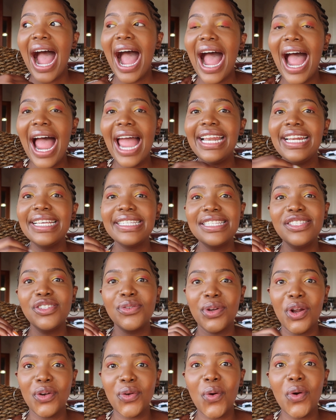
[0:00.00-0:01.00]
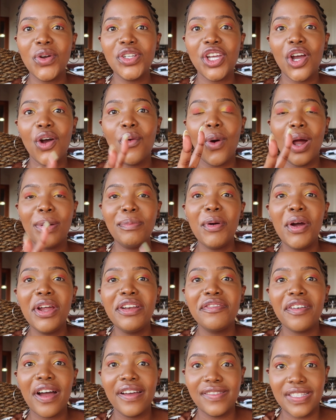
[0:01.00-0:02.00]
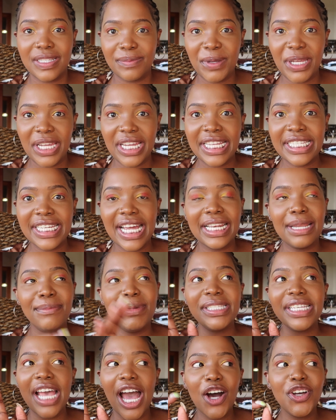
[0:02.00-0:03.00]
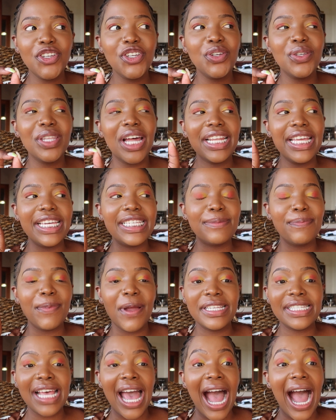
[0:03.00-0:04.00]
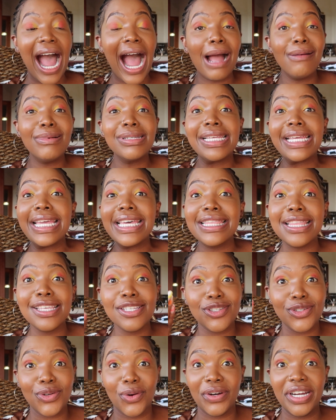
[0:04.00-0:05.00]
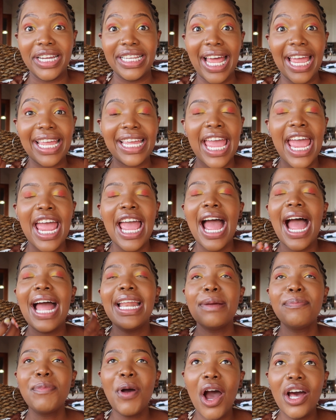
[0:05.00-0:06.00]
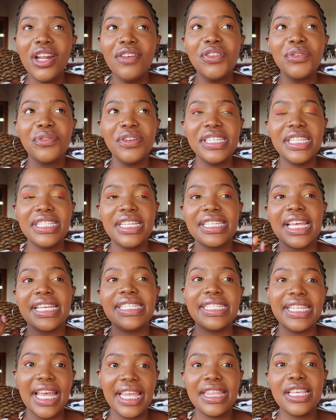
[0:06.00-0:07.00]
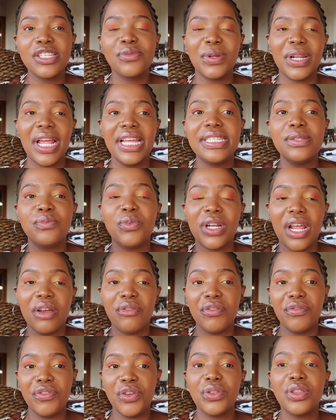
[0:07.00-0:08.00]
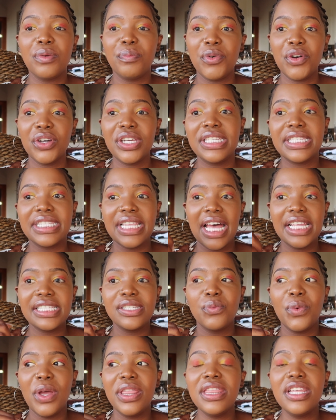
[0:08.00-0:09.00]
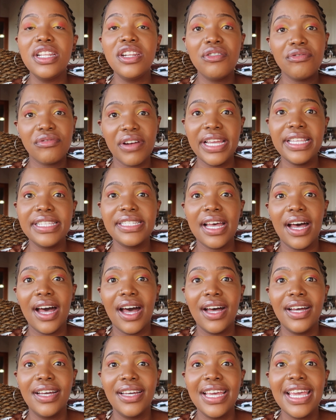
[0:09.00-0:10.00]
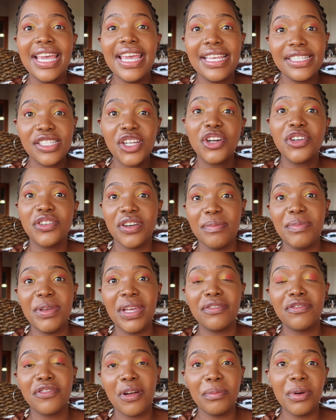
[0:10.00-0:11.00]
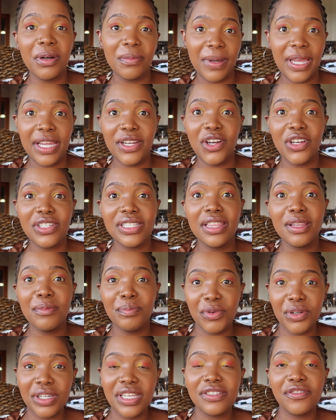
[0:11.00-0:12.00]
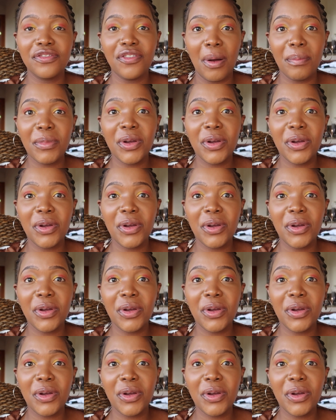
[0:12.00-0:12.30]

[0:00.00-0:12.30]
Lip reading: I listened to it on audio 1.5 speed, and let me tell you, that experience, I was in the story. Like, and a part of the reason is, I said this when I reviewed the book, is that when the narrator is Caribbean from Barbados and the book is